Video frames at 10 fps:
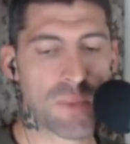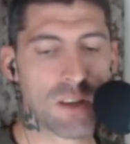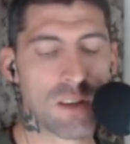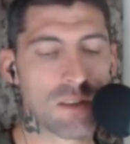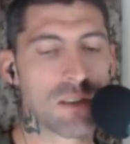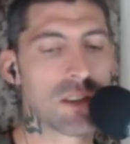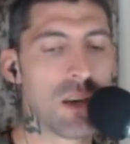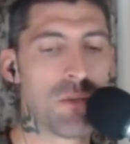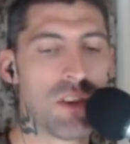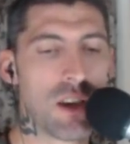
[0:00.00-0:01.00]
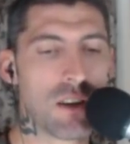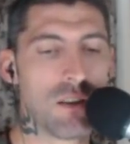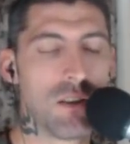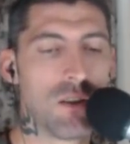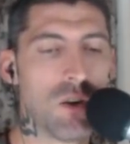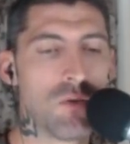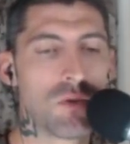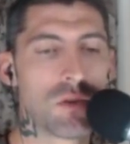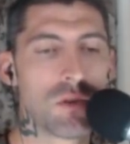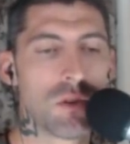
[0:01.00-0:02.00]
says the same thing.
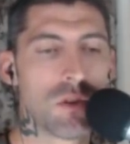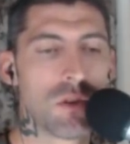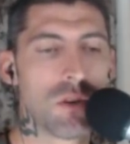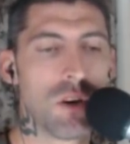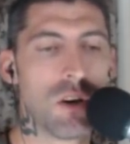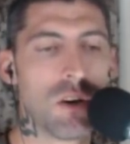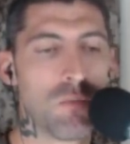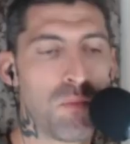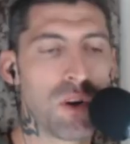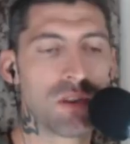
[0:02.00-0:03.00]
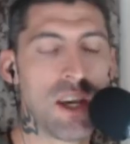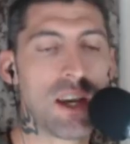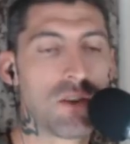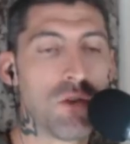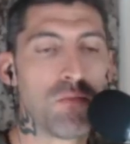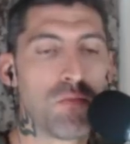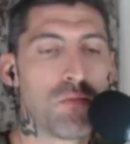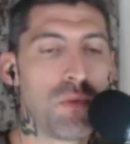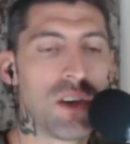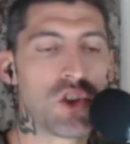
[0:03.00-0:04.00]
Don't partake, don't
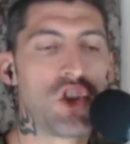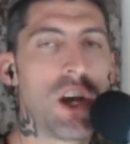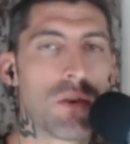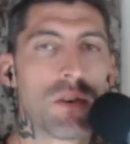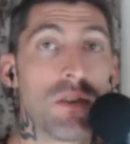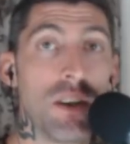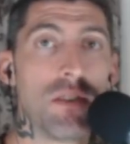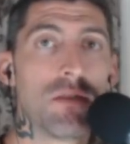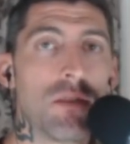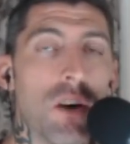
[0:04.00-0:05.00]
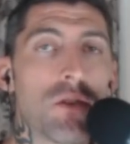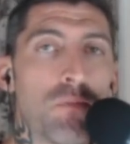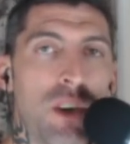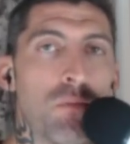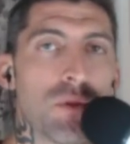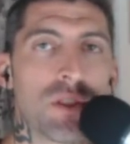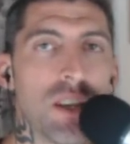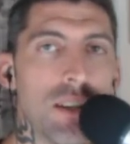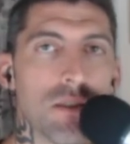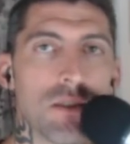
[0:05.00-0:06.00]
be a sharer in other people's
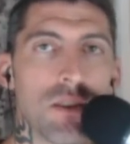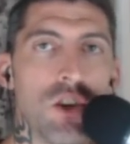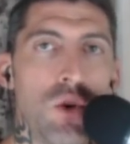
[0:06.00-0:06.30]
sins.